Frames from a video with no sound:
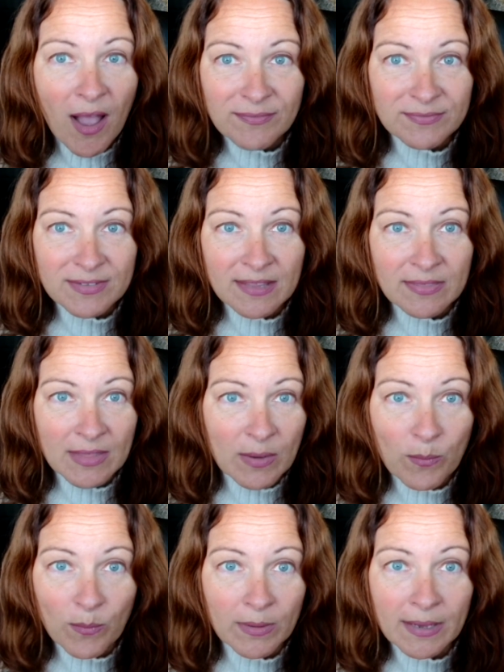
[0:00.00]
often
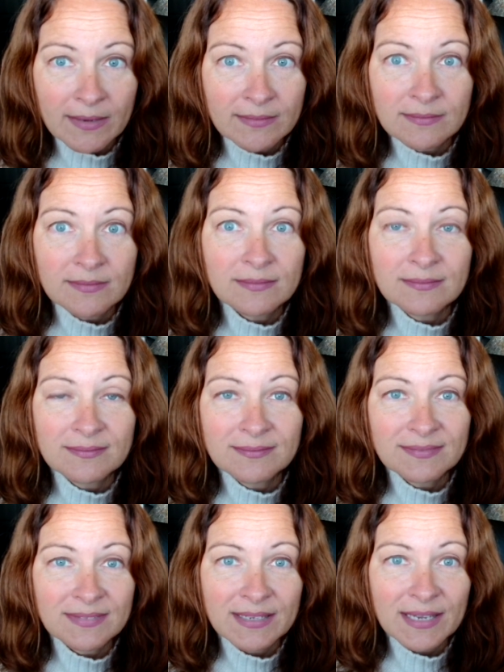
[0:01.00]
than what
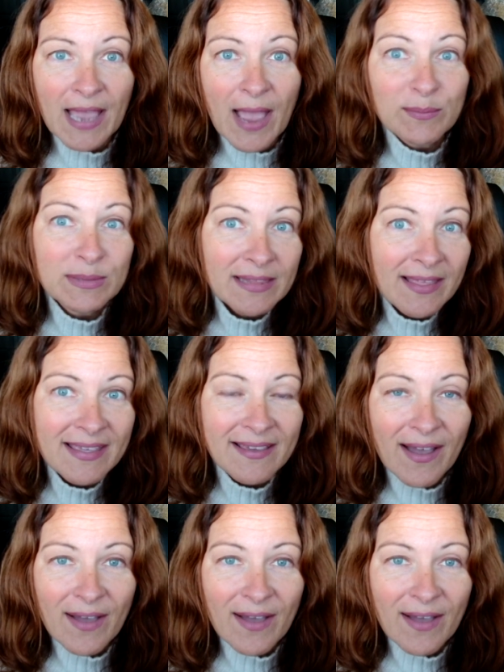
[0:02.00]
I would like.